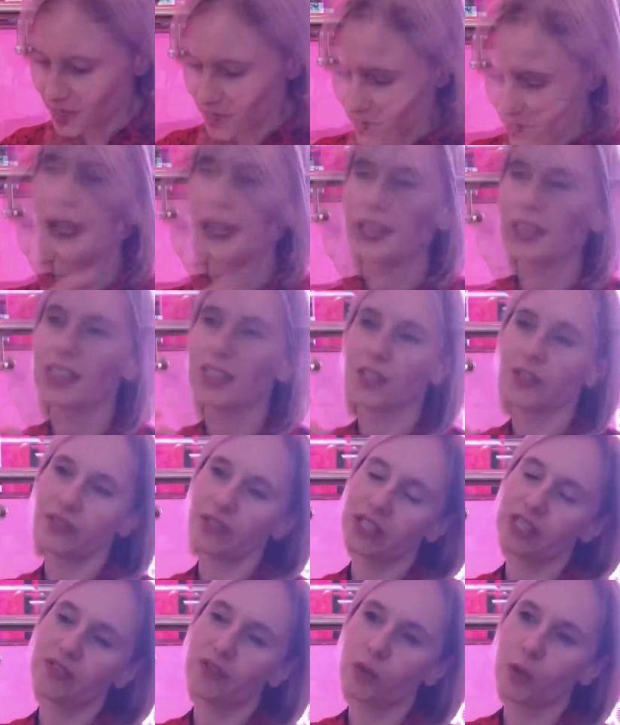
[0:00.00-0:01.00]
Okay, so
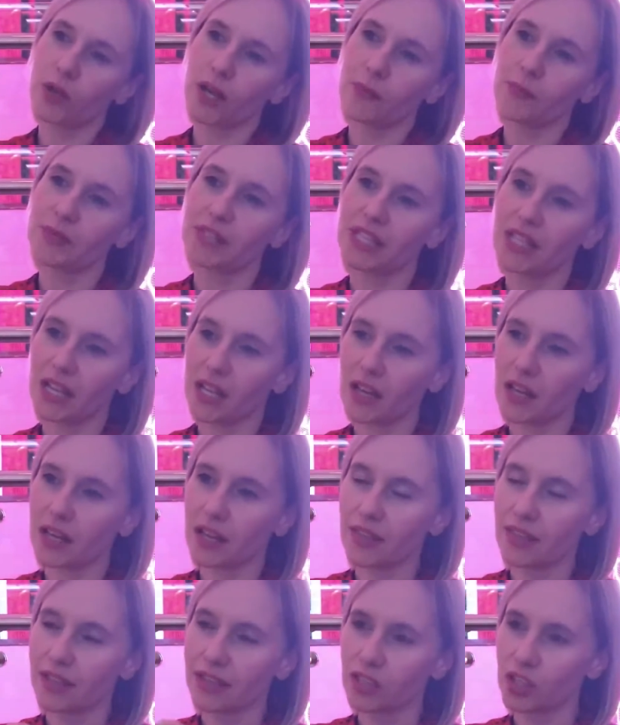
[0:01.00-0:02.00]
first of all comes the
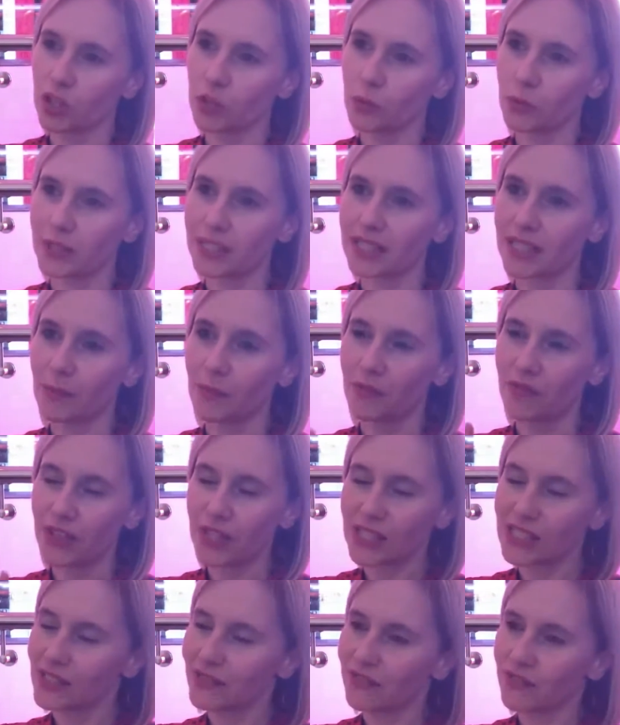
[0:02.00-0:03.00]
learner. That should always come
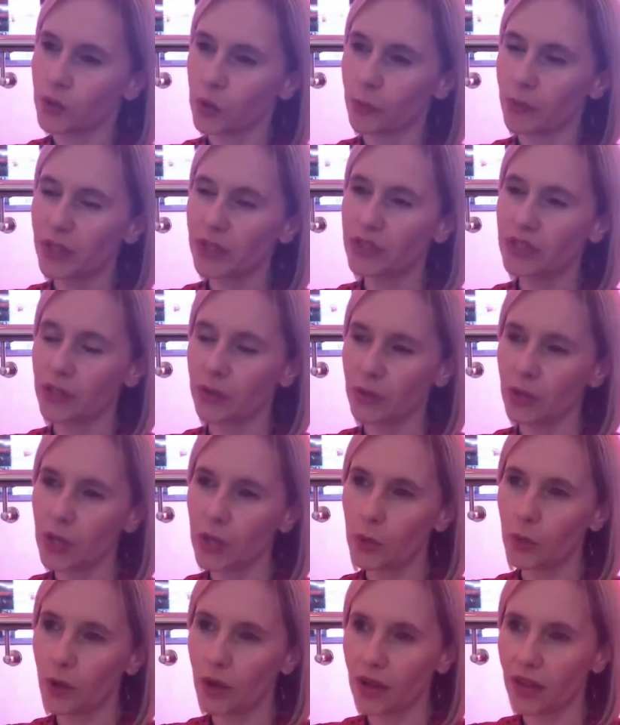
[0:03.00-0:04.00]
first and foremost. So
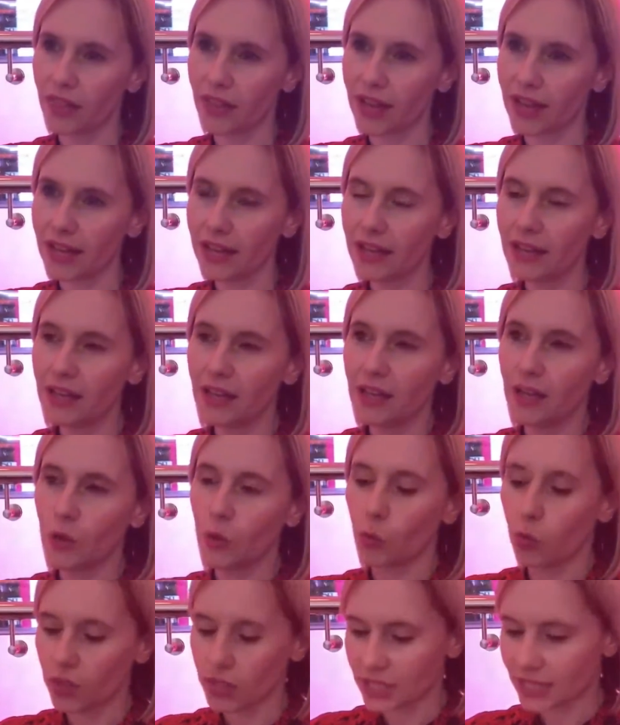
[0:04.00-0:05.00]
who are they?
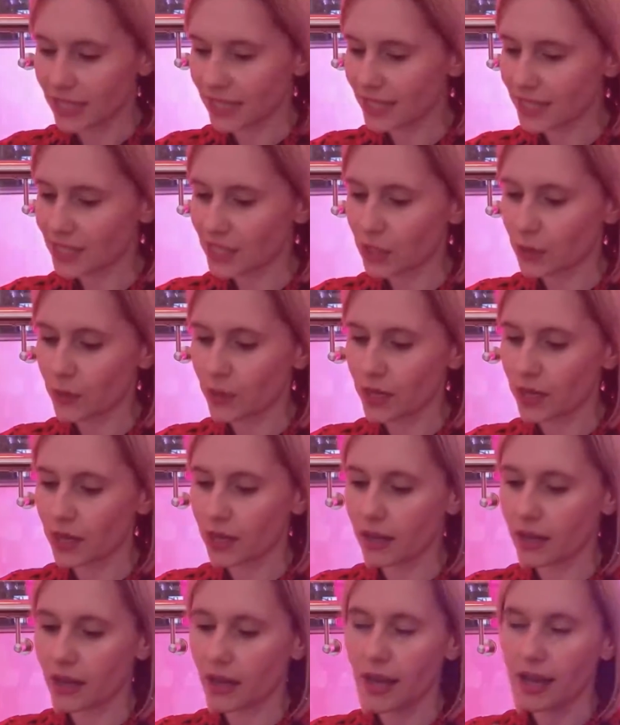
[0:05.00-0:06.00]
What are they
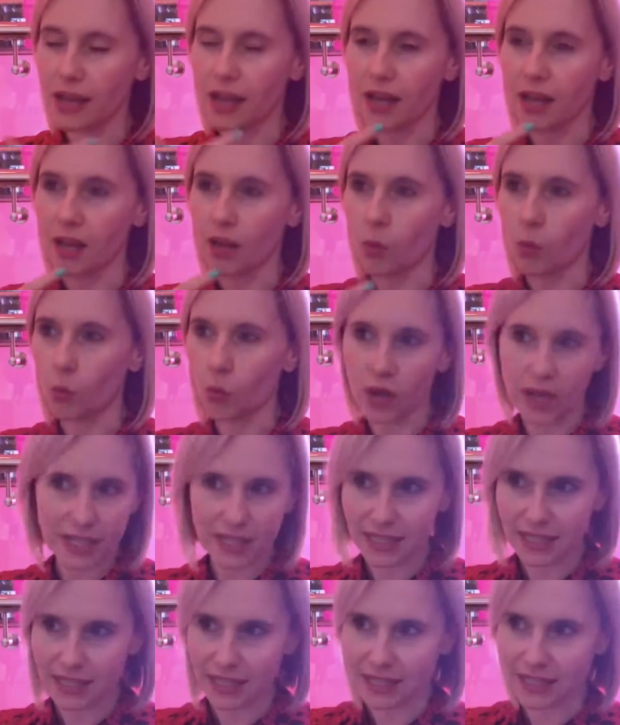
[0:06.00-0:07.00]
doing? Why do
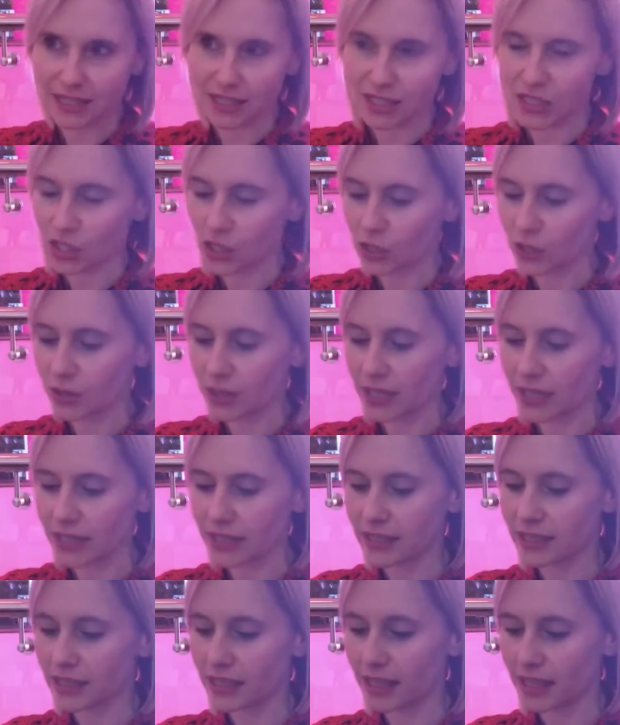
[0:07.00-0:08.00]
they need to do
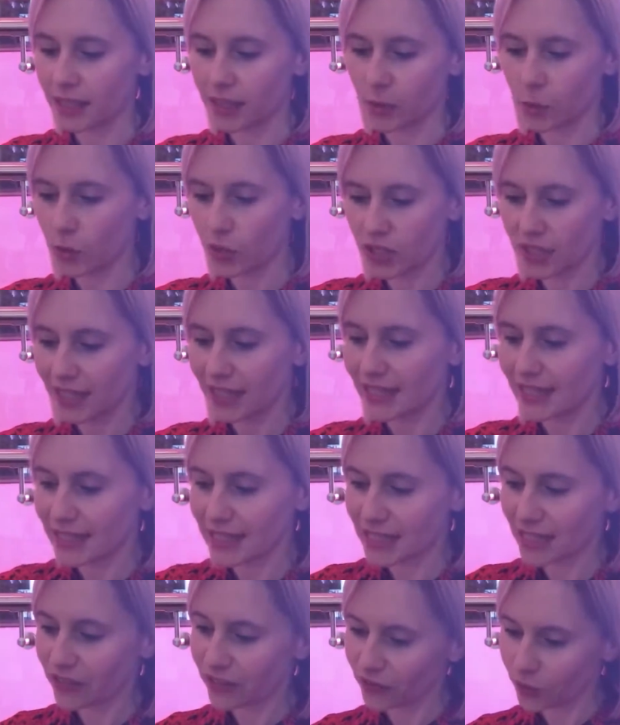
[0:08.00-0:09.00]
this? What do they
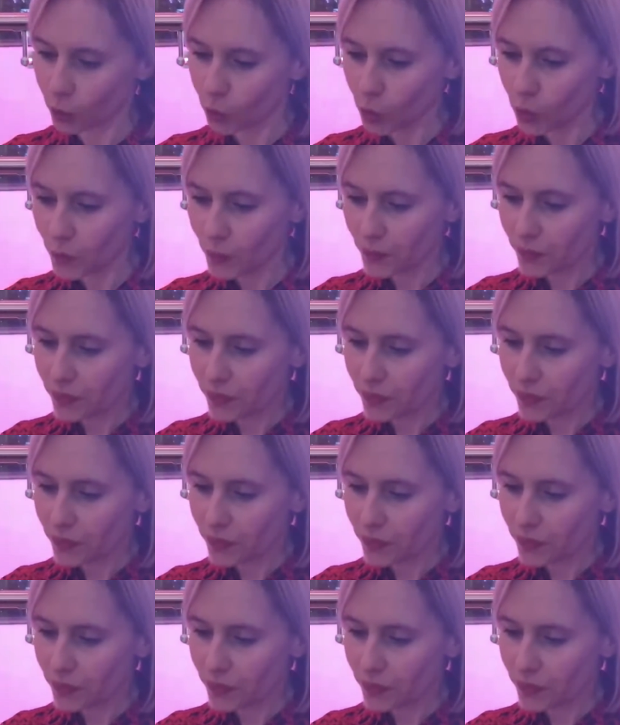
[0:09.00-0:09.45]
need it for?